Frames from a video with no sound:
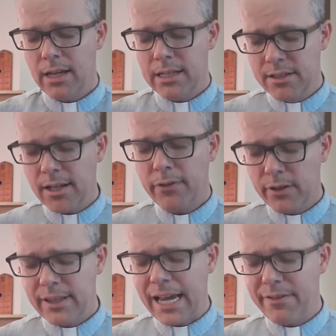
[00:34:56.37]
and
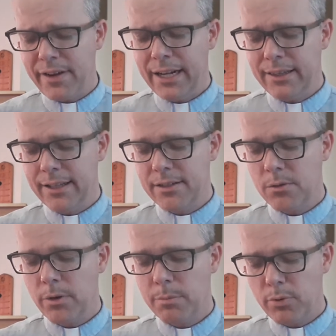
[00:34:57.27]
suffered that violence,
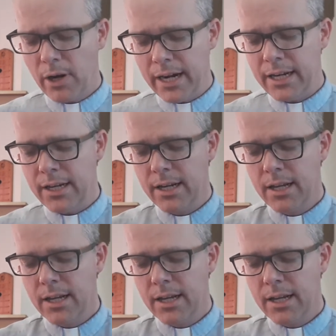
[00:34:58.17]
we pray